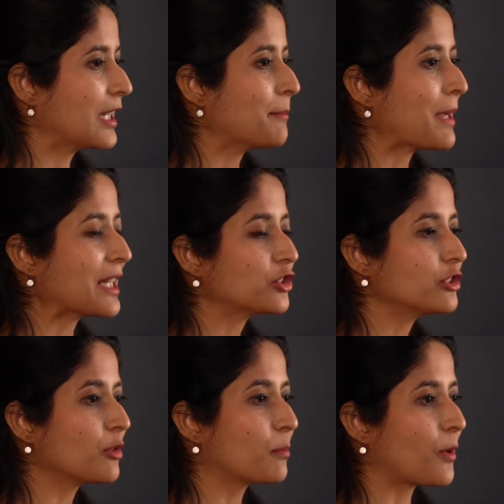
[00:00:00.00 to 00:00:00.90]

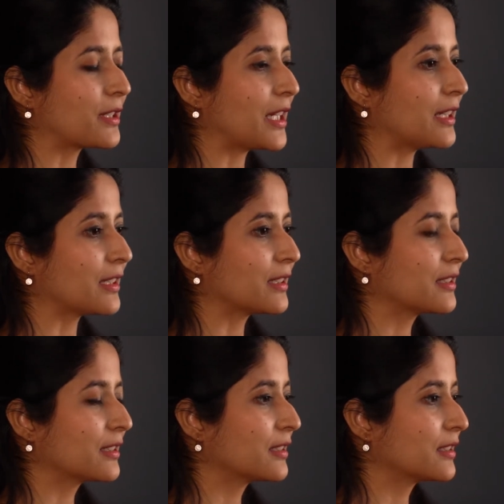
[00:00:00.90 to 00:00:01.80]
Imagine your body
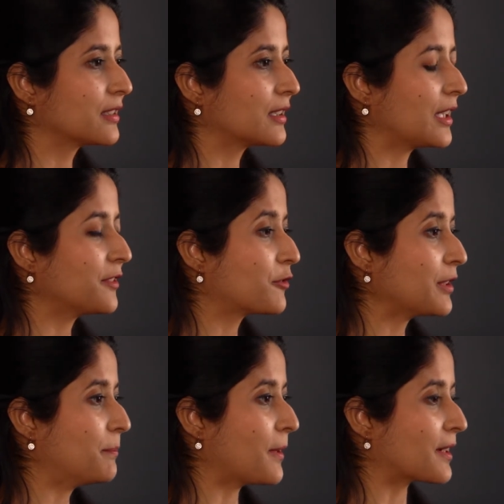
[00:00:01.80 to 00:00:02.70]
in
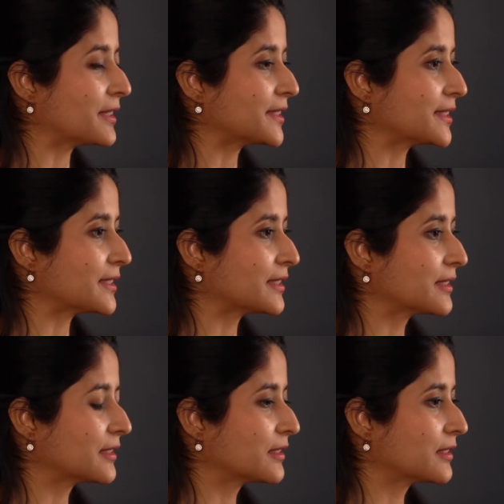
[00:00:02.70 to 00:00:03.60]
3 parts.
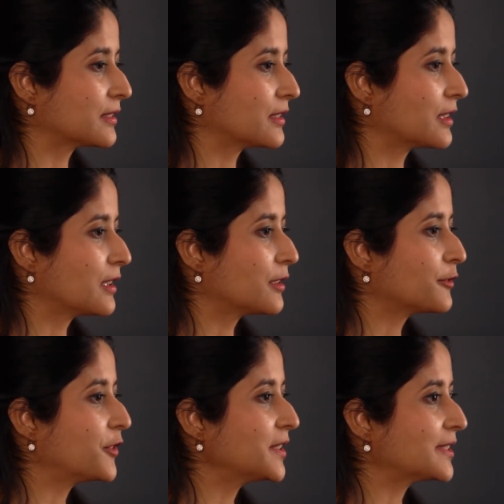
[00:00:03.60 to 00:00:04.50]

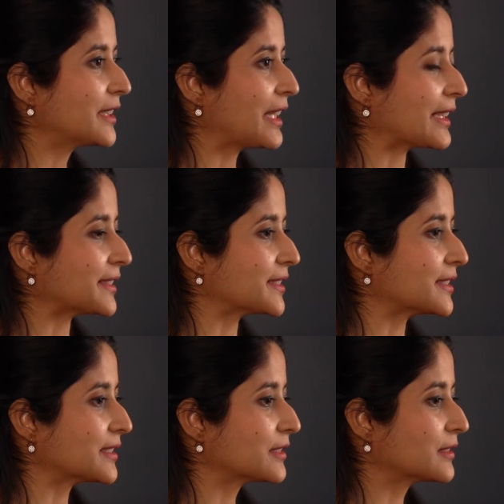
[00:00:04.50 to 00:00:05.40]
First, the
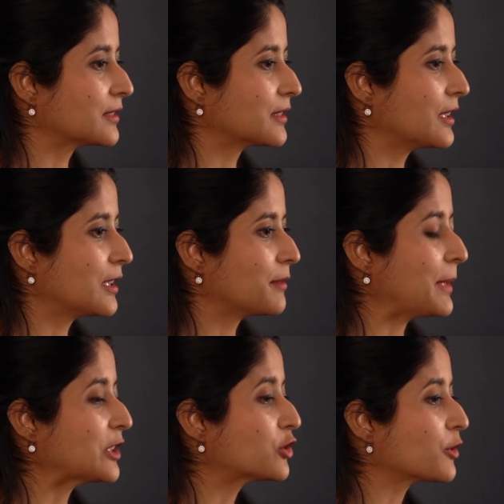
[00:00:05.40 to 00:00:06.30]
legs.
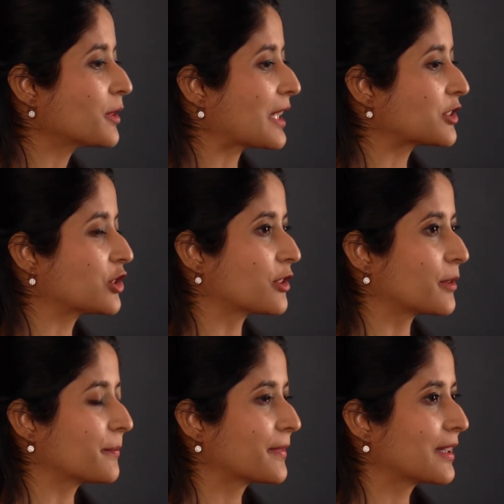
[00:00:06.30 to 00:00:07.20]
Make sure that
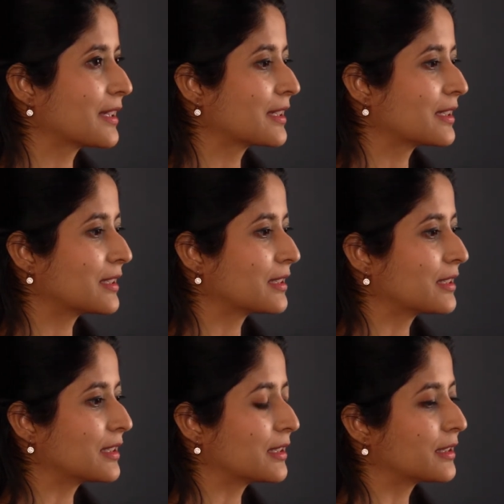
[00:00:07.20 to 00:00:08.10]
your
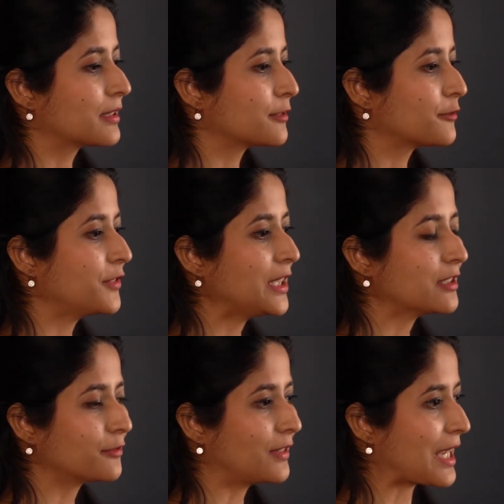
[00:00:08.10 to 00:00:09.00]

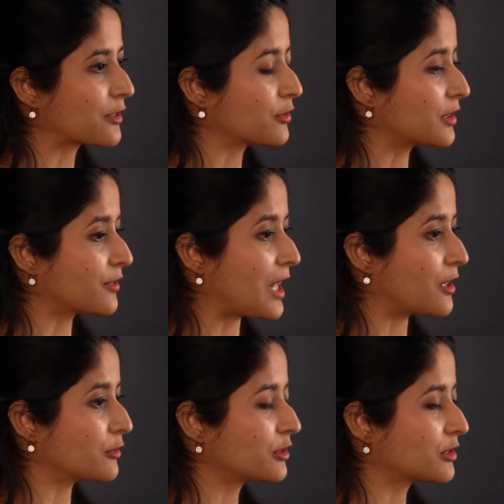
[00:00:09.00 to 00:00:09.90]
feet are flat on the
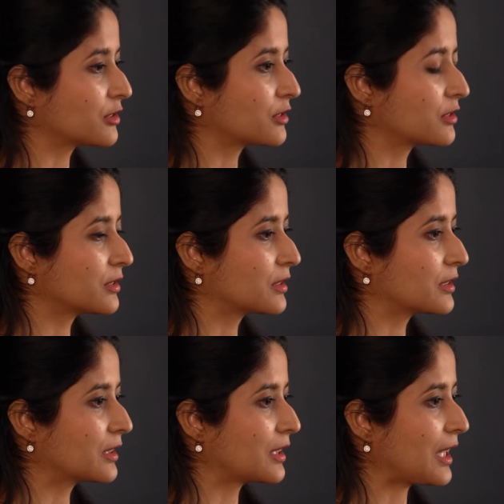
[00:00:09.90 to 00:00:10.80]
ground
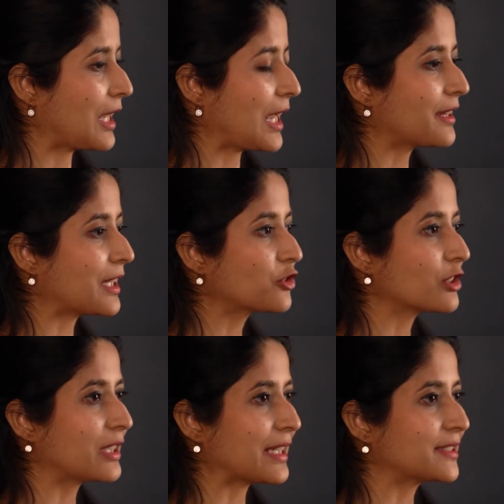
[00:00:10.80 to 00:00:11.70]
and
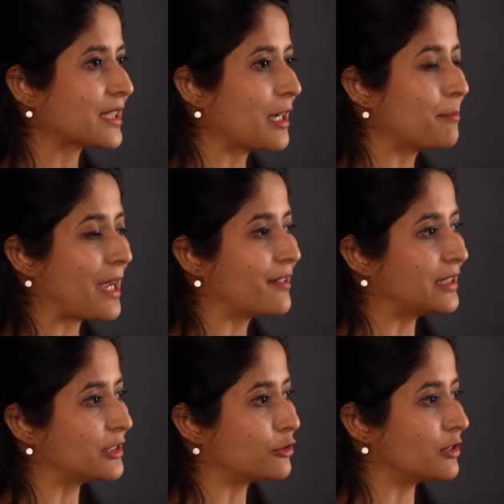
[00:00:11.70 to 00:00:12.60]
that your legs are
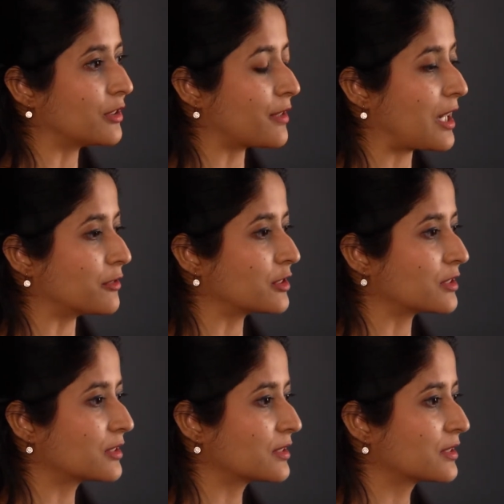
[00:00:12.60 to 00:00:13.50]
parallel to the ground.